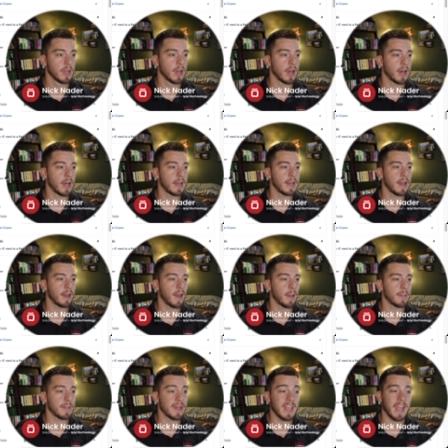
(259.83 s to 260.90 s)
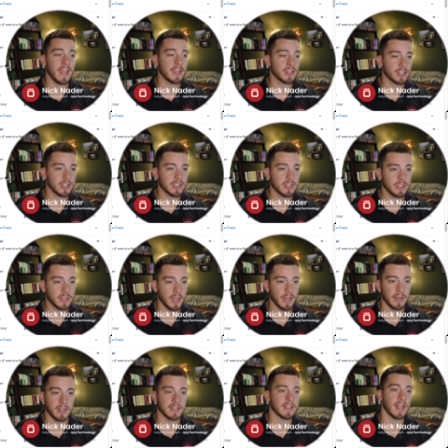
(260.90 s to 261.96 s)
Uh, now I'm the agent
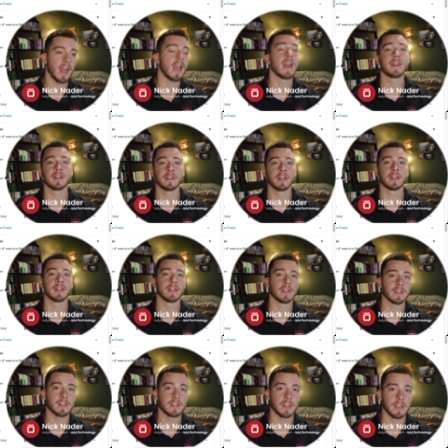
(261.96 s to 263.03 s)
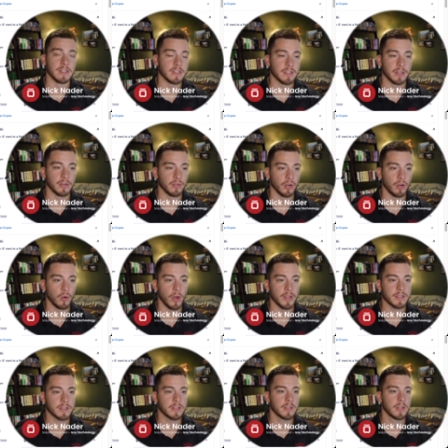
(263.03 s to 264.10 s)
that is handling this incident
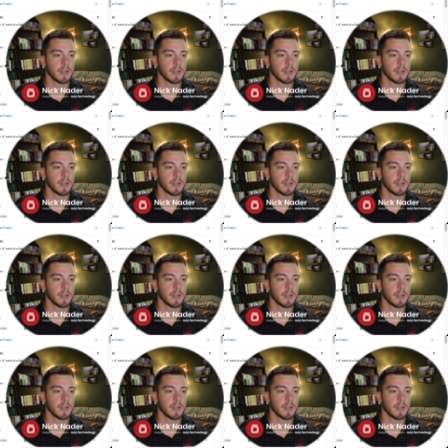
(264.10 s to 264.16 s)
request.